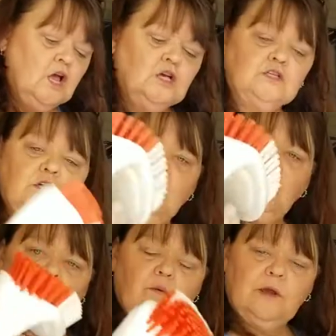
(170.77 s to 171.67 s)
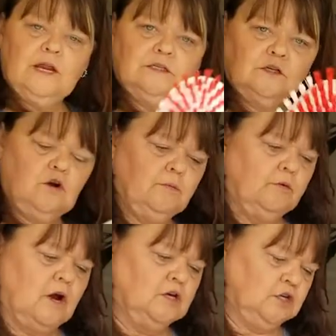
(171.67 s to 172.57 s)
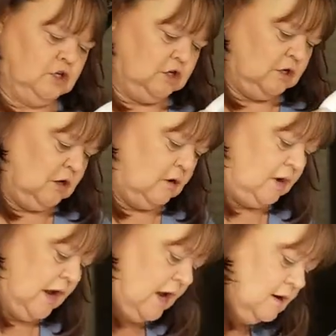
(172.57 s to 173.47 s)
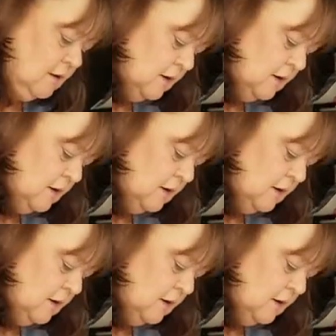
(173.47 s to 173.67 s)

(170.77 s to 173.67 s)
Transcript: So we got a scrub brush, okay?